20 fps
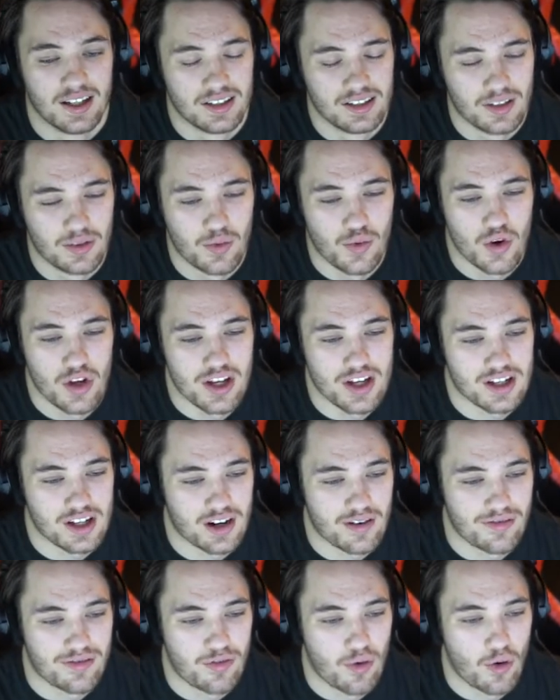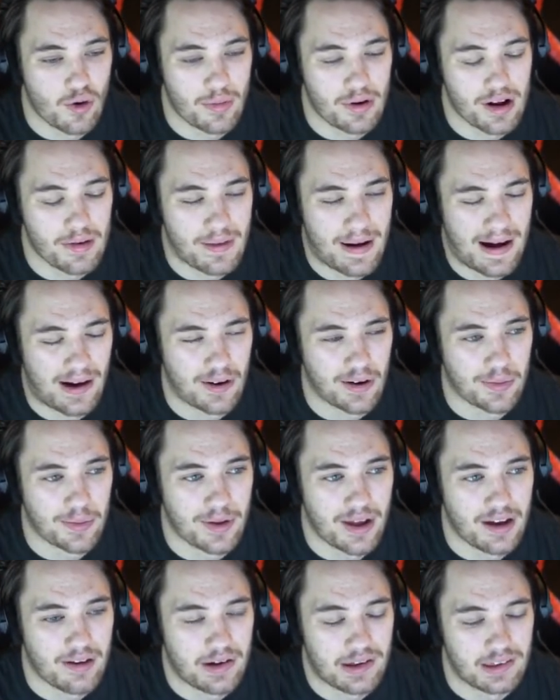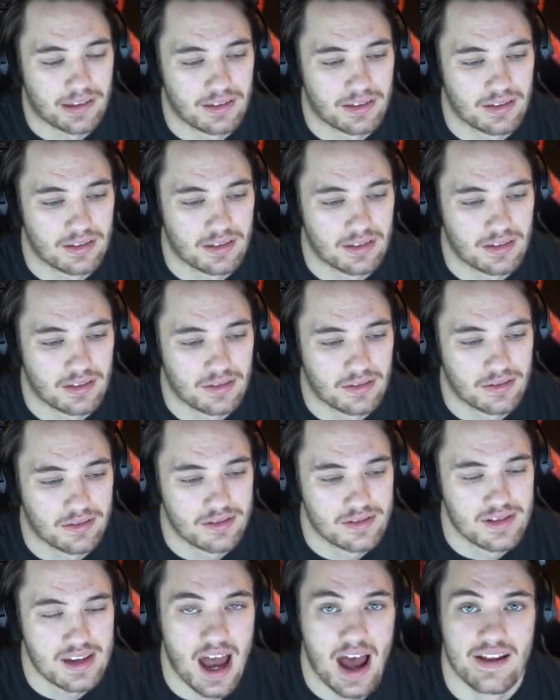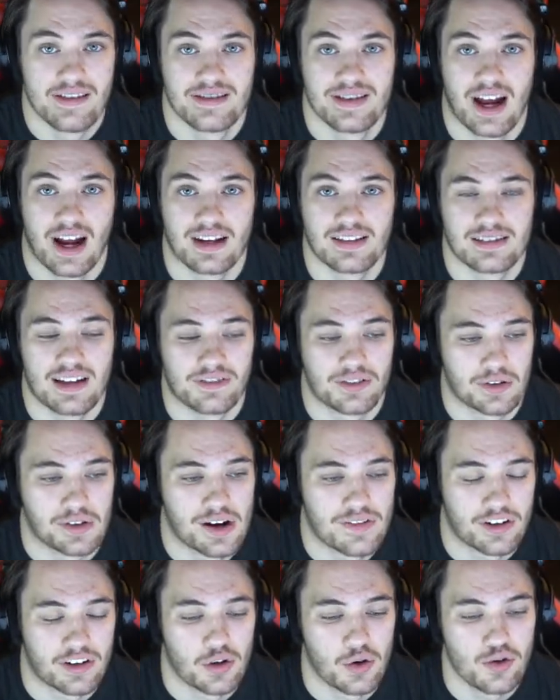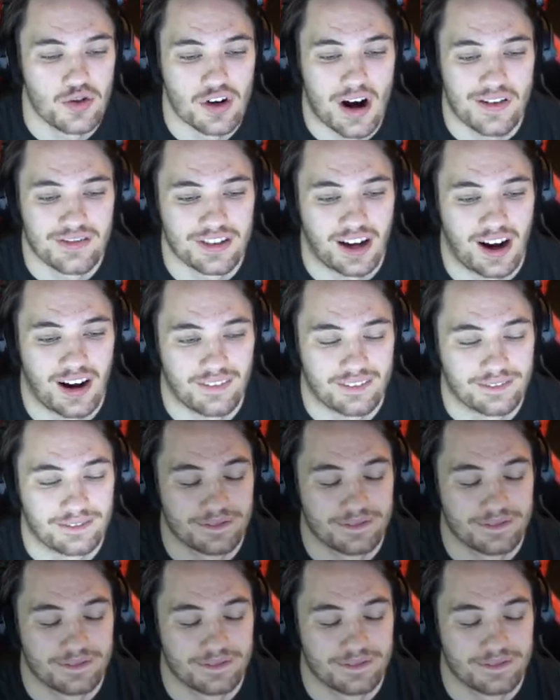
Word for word: We really just got a 4-minute power play with 10 seconds left or whatever. Goodrow, they got